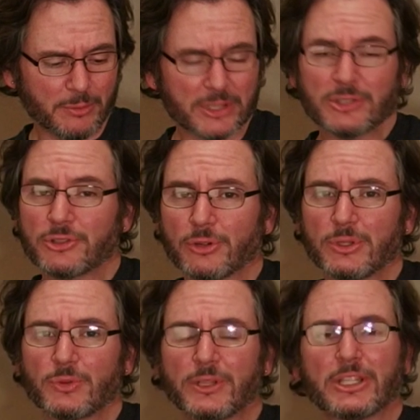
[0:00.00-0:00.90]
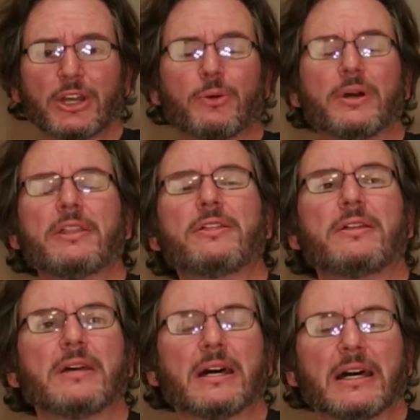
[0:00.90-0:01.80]
Wasn't sure which one to go with.
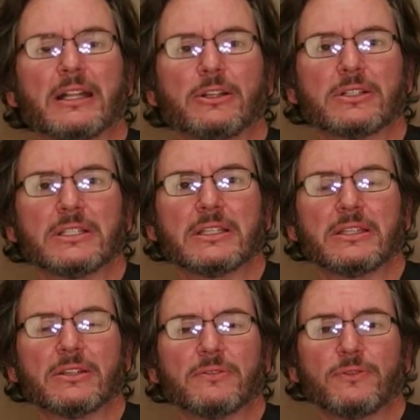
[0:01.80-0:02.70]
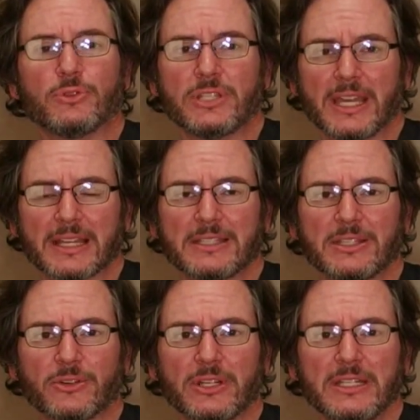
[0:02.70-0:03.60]
I looked at the Fuji X
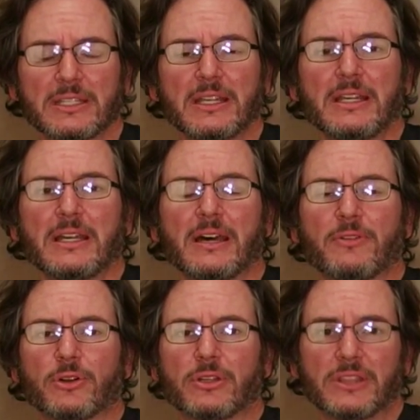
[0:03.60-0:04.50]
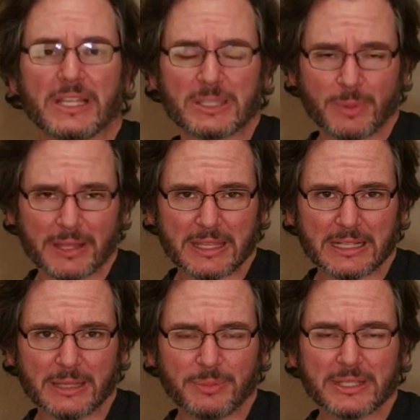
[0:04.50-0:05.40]
series. I've heard good things about the
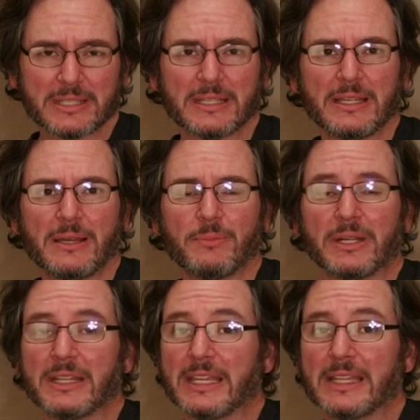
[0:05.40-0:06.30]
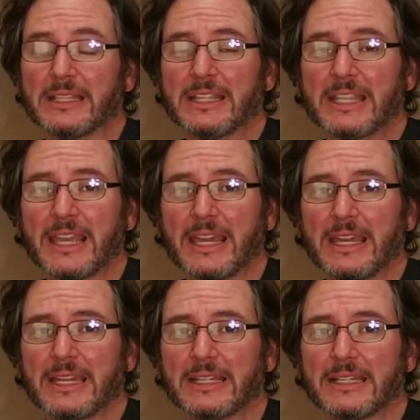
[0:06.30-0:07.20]
Olympus, but at the end of the
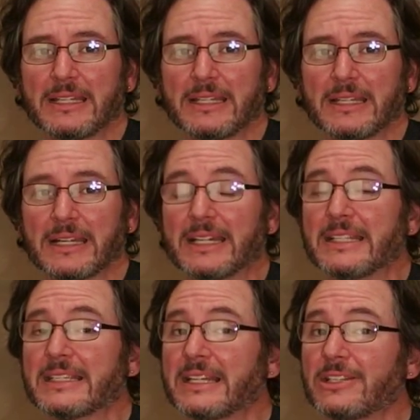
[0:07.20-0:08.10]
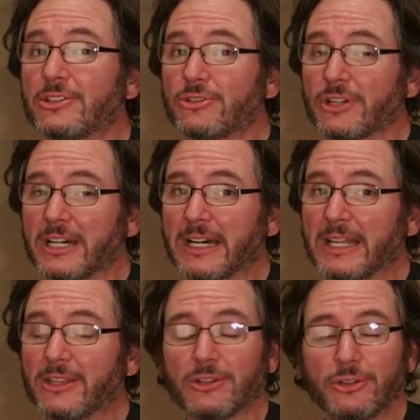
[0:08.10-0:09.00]
day, I decided to
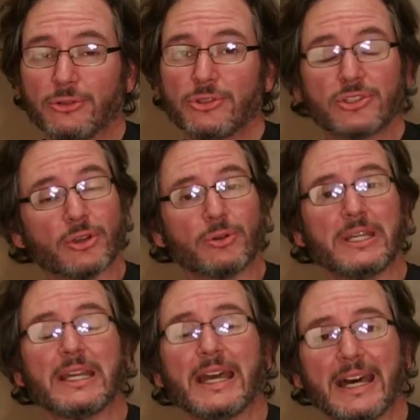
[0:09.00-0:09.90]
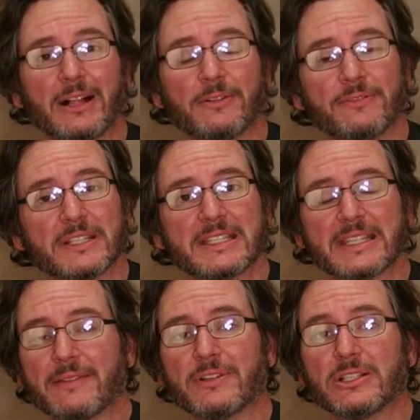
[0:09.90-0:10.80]
try the new Sony Alpha
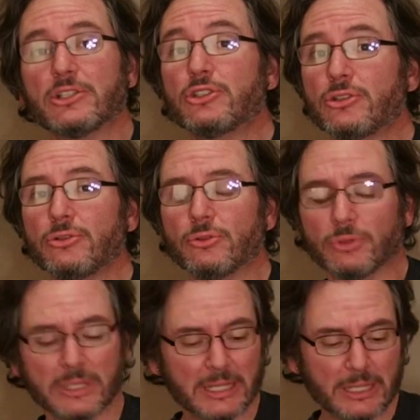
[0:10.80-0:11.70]
7 II,